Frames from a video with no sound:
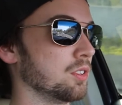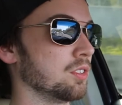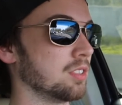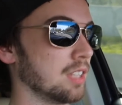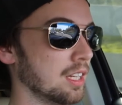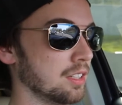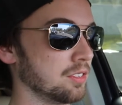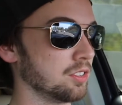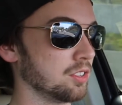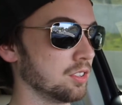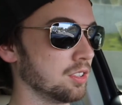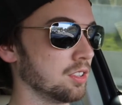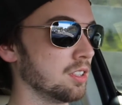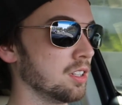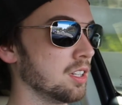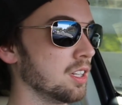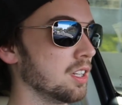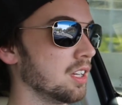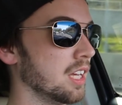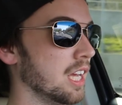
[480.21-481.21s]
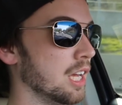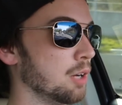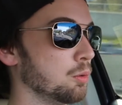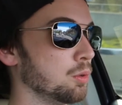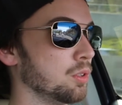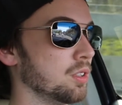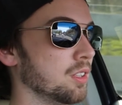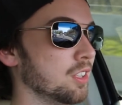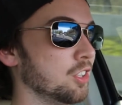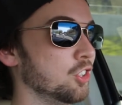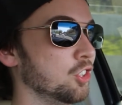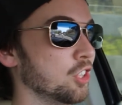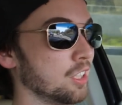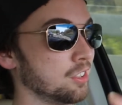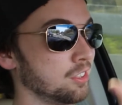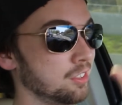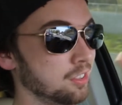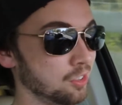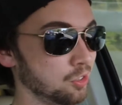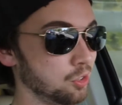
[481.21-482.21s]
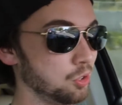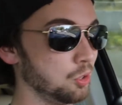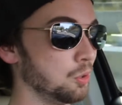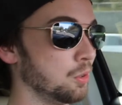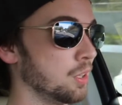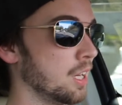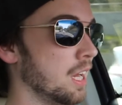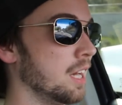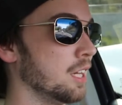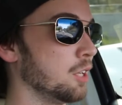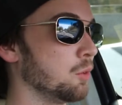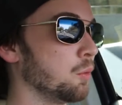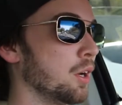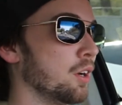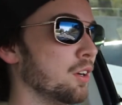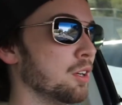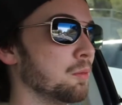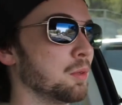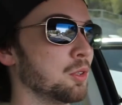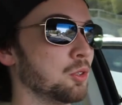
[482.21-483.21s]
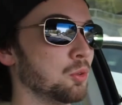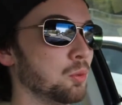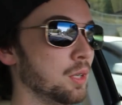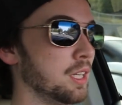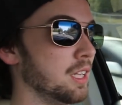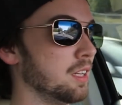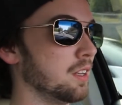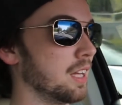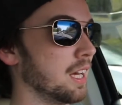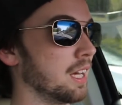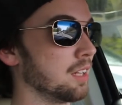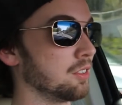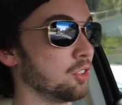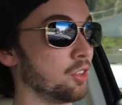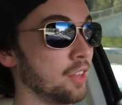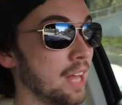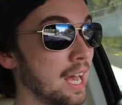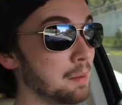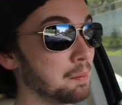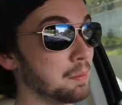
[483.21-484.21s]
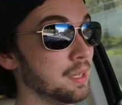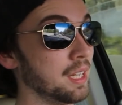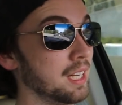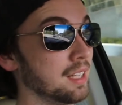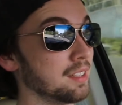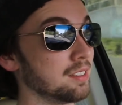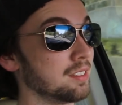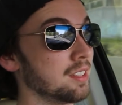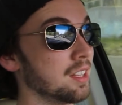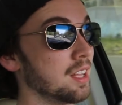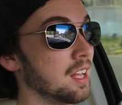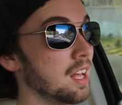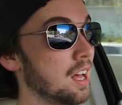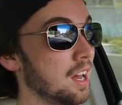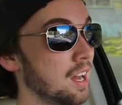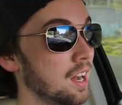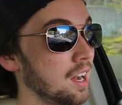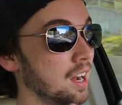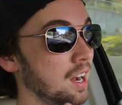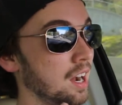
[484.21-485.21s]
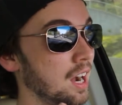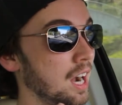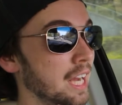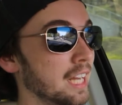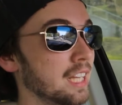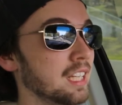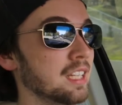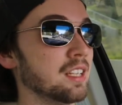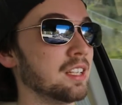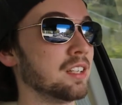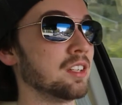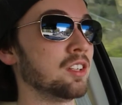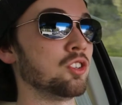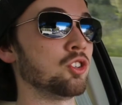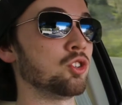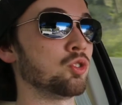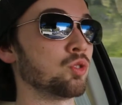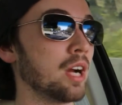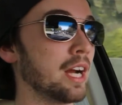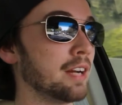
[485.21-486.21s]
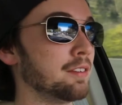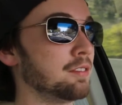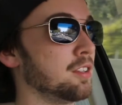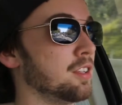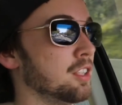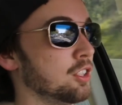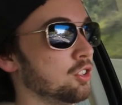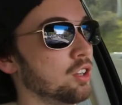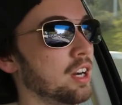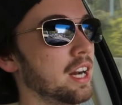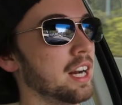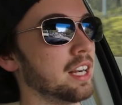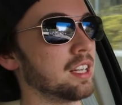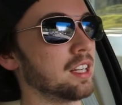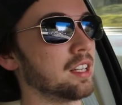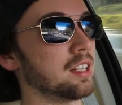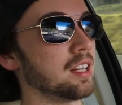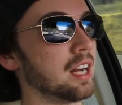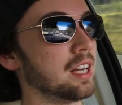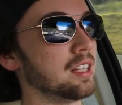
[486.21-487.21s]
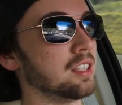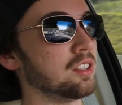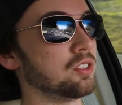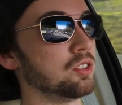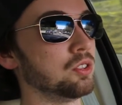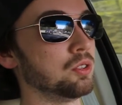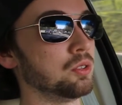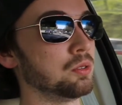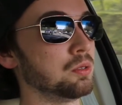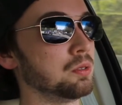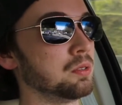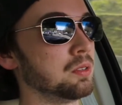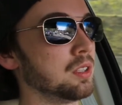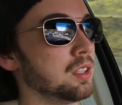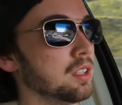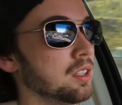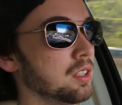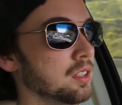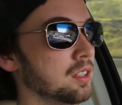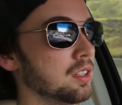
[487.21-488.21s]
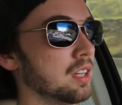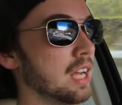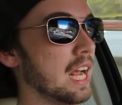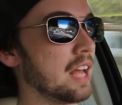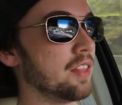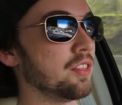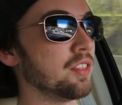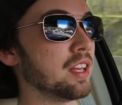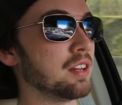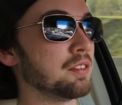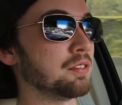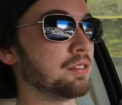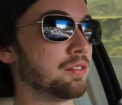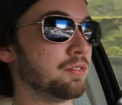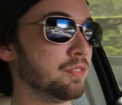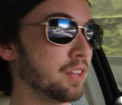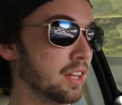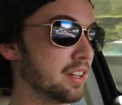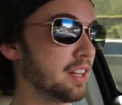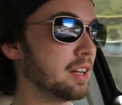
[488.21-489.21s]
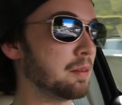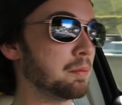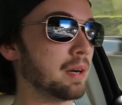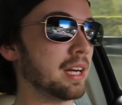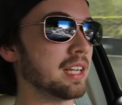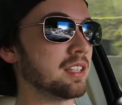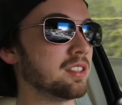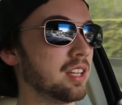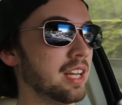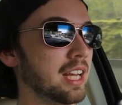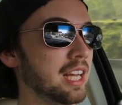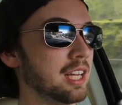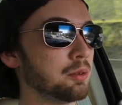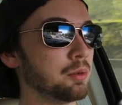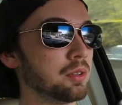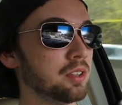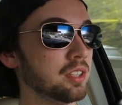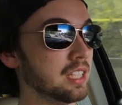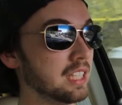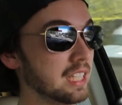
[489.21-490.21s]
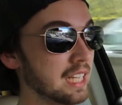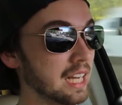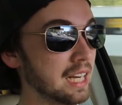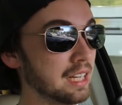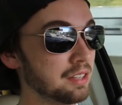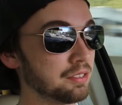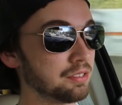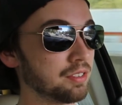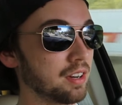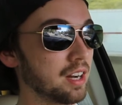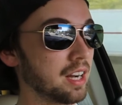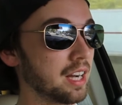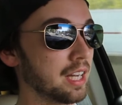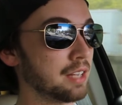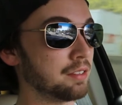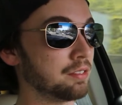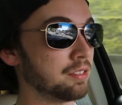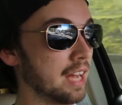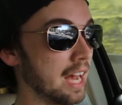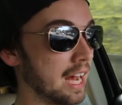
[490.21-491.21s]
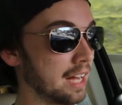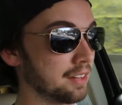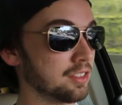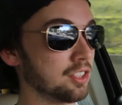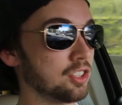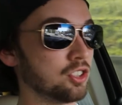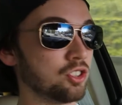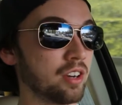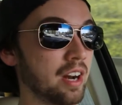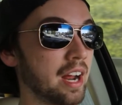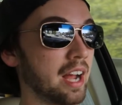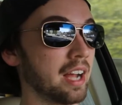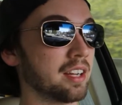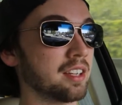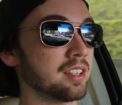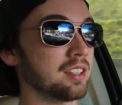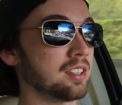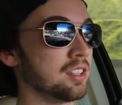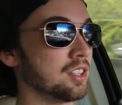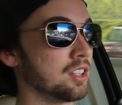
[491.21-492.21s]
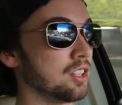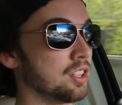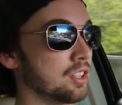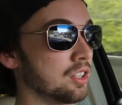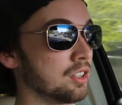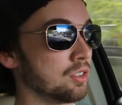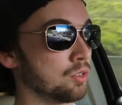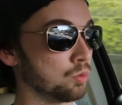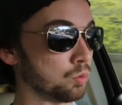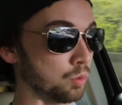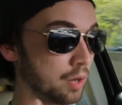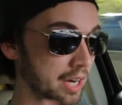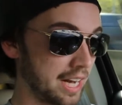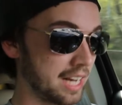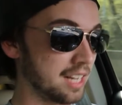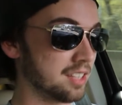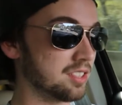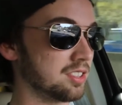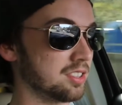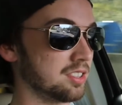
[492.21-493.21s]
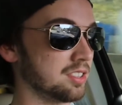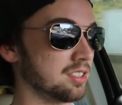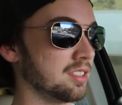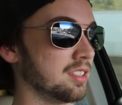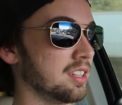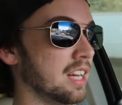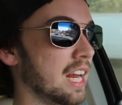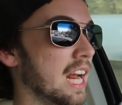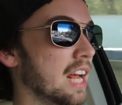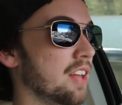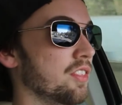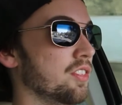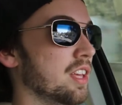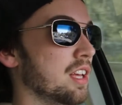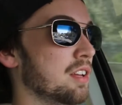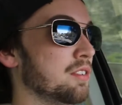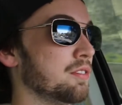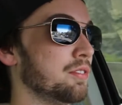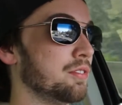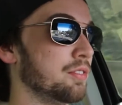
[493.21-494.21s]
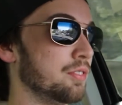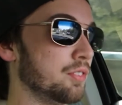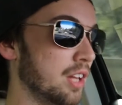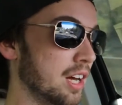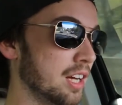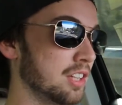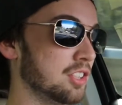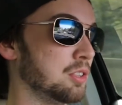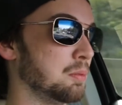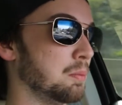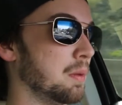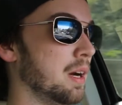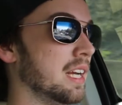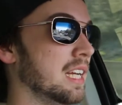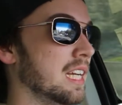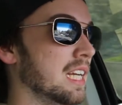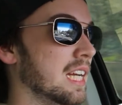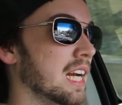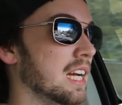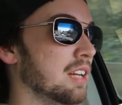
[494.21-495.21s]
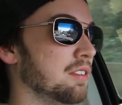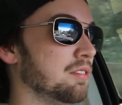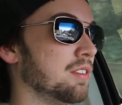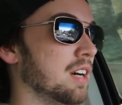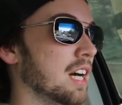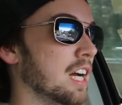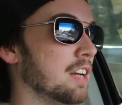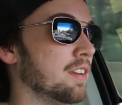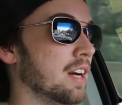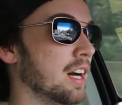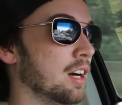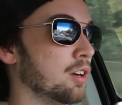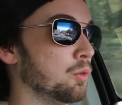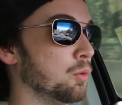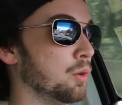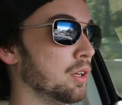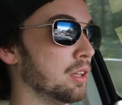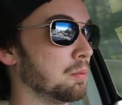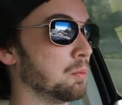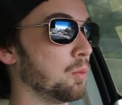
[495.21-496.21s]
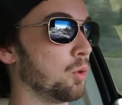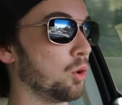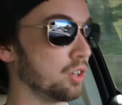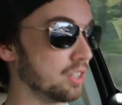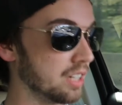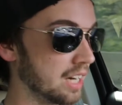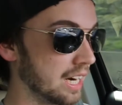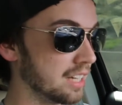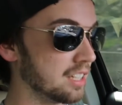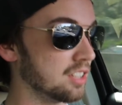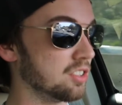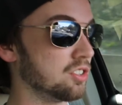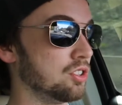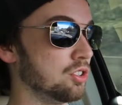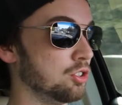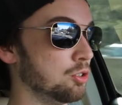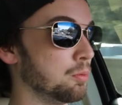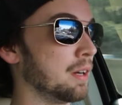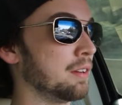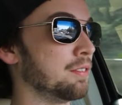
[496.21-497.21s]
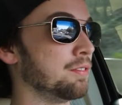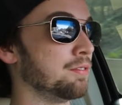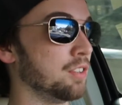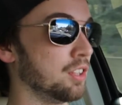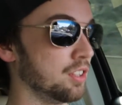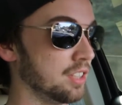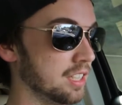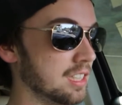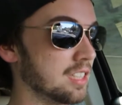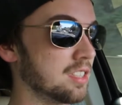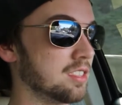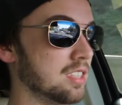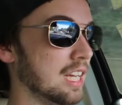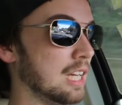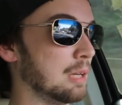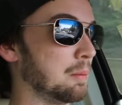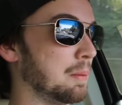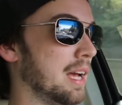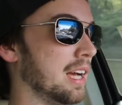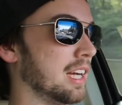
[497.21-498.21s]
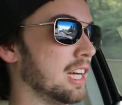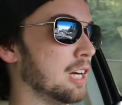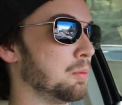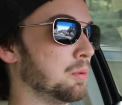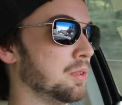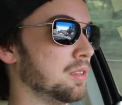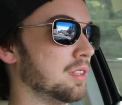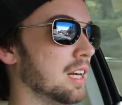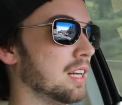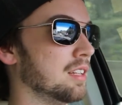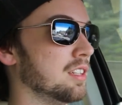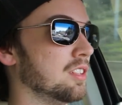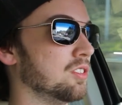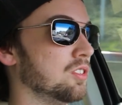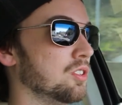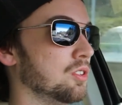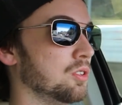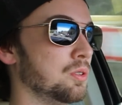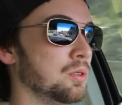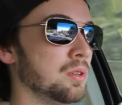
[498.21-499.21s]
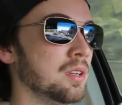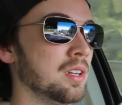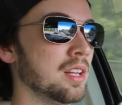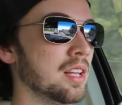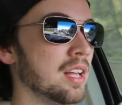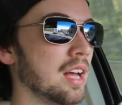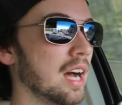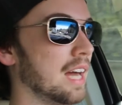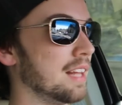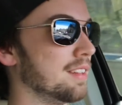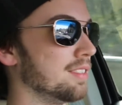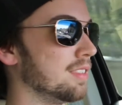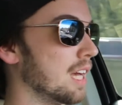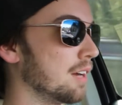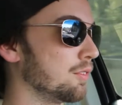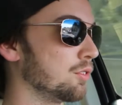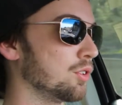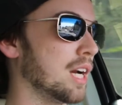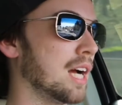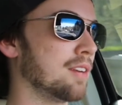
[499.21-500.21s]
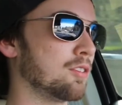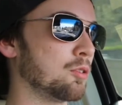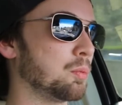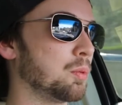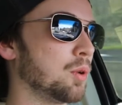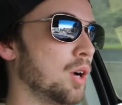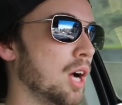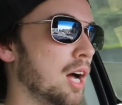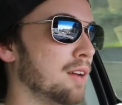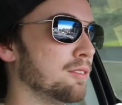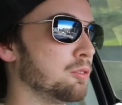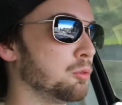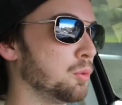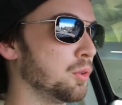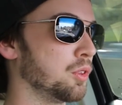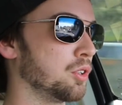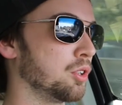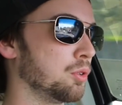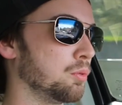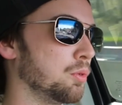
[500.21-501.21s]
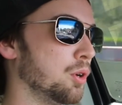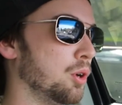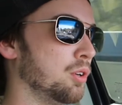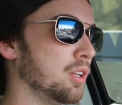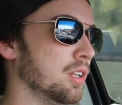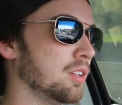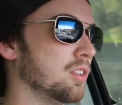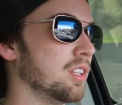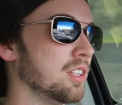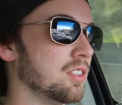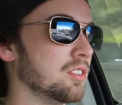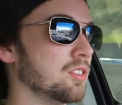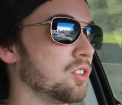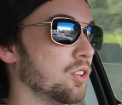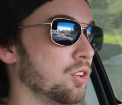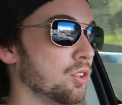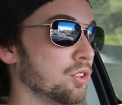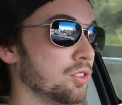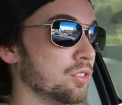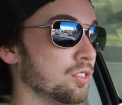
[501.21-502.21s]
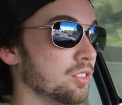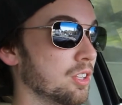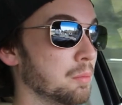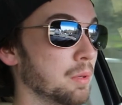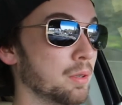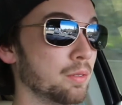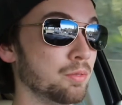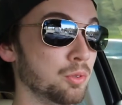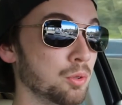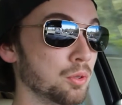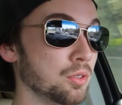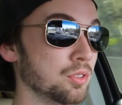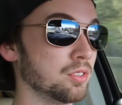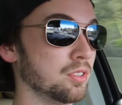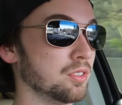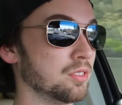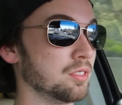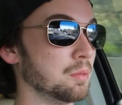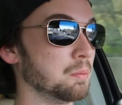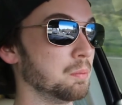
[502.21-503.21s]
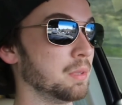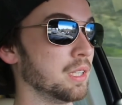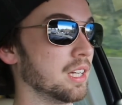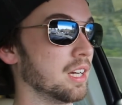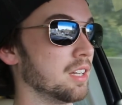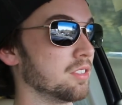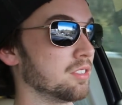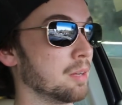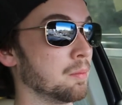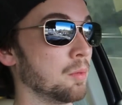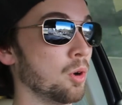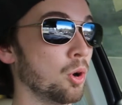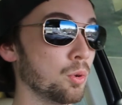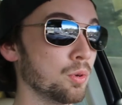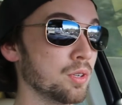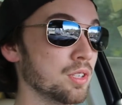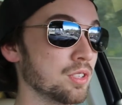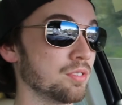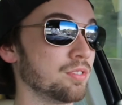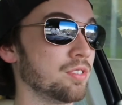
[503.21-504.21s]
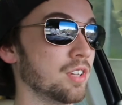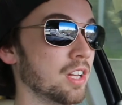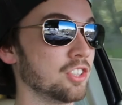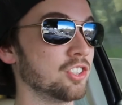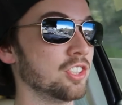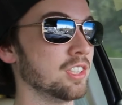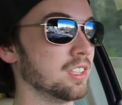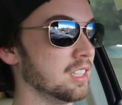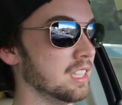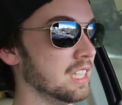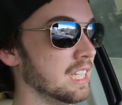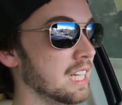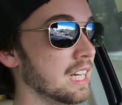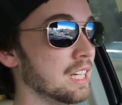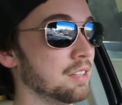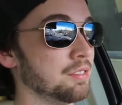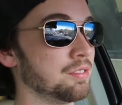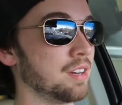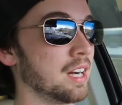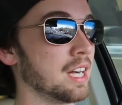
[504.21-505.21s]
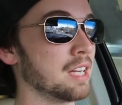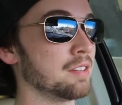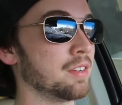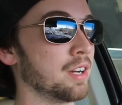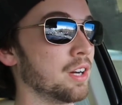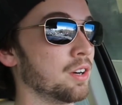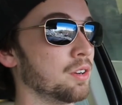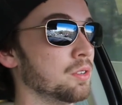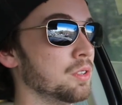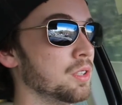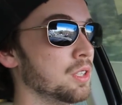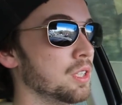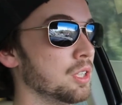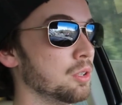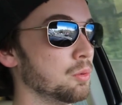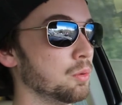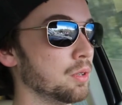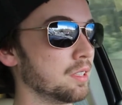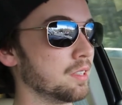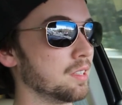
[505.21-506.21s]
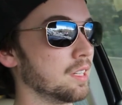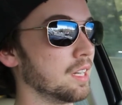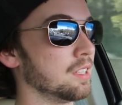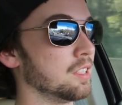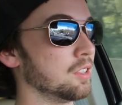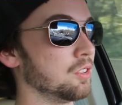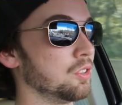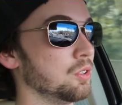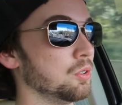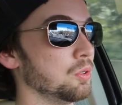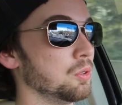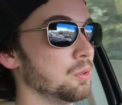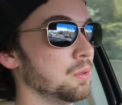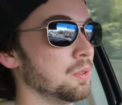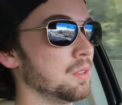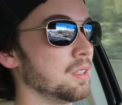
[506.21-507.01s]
sensor, it will adjust the tune anywhere in between that. So that means I can drive to the track on 92 and then fill up my tank with E85 at the track, race, and then flush my E85 out with more 92 by filling the tank back up with 92. I never have a problem with corroding the internals on my fuel system because I'm always flushing the E85 out with 92,